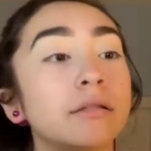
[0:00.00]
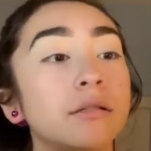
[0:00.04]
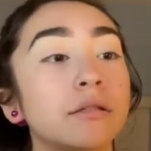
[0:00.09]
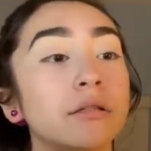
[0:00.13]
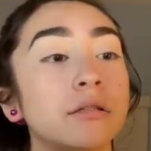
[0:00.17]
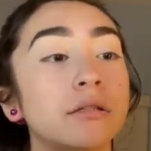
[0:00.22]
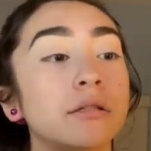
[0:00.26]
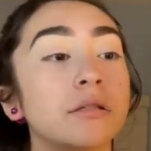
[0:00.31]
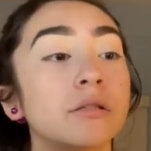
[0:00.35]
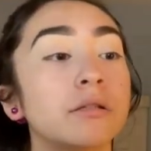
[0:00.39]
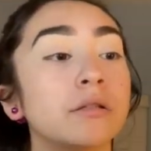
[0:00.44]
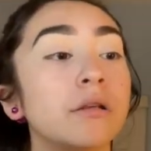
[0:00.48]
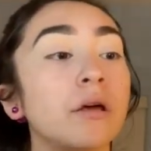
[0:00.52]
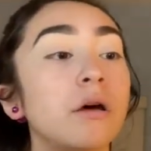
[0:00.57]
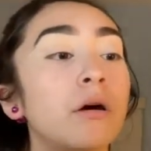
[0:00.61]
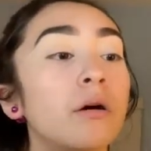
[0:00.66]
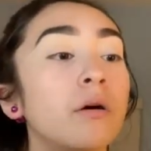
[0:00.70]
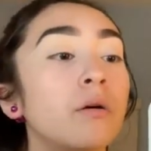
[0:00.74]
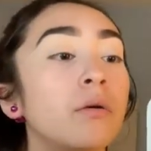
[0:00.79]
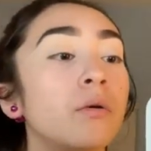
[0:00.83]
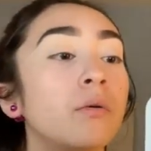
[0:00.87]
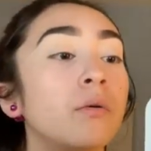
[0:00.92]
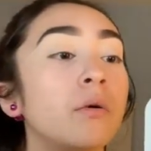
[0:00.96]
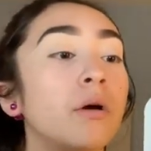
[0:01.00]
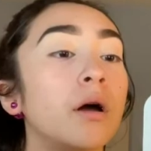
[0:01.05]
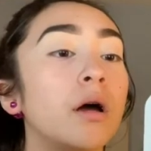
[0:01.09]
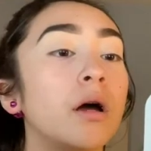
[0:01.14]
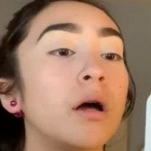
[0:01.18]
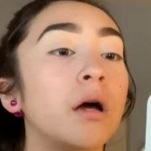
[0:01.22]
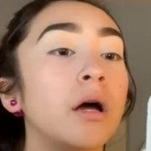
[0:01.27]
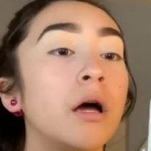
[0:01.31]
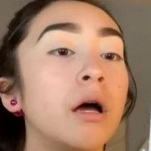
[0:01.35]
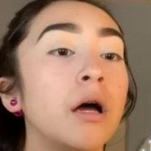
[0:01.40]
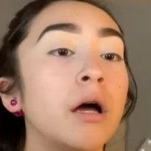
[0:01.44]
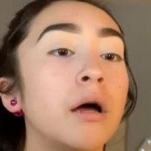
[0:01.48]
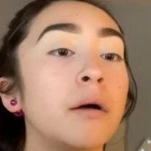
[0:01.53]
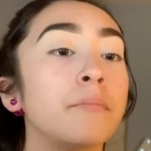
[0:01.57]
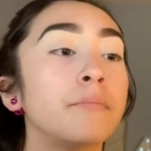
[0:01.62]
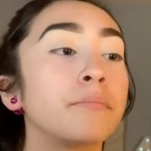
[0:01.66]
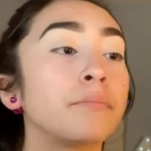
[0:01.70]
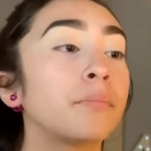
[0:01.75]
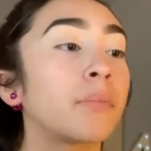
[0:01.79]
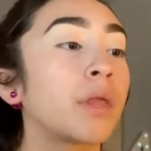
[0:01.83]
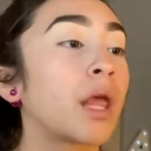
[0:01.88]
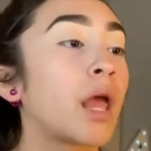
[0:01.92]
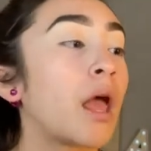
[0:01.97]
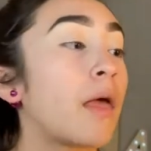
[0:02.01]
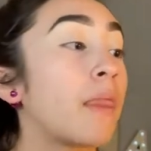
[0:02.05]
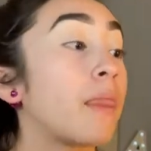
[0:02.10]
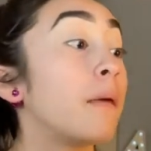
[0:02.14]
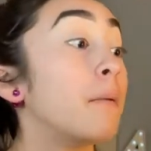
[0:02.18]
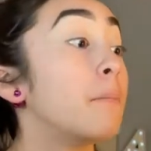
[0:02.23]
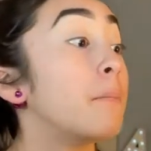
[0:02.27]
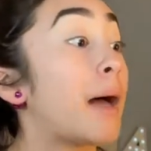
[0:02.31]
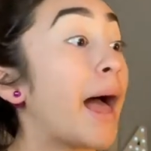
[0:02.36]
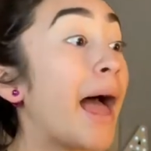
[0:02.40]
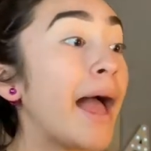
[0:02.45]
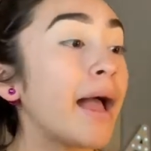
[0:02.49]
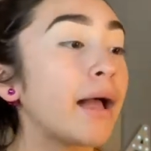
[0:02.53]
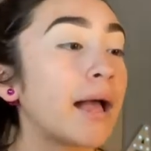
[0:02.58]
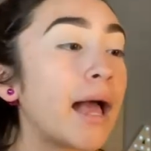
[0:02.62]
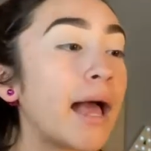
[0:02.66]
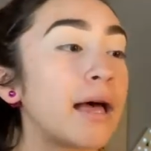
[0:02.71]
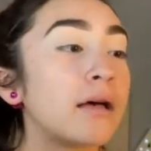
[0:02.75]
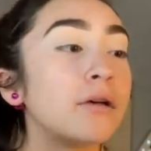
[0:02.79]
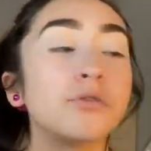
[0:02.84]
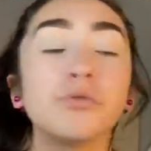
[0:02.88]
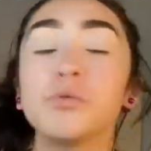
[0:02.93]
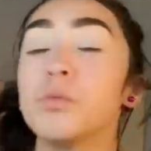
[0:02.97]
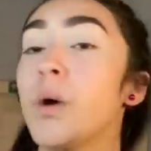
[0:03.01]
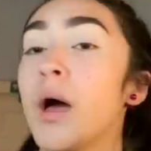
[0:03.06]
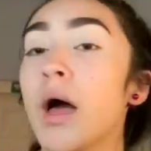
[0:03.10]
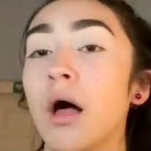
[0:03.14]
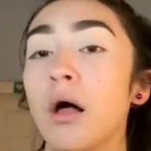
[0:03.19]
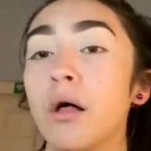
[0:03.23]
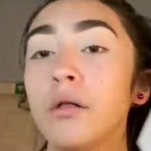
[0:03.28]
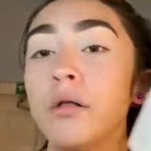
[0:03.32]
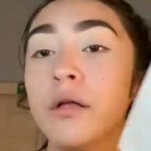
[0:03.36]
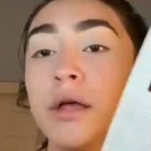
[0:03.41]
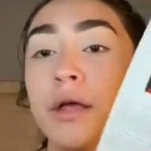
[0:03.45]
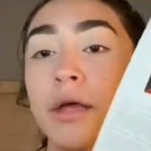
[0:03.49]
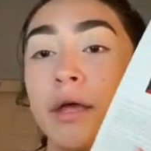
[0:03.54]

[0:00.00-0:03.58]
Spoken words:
So the back as well,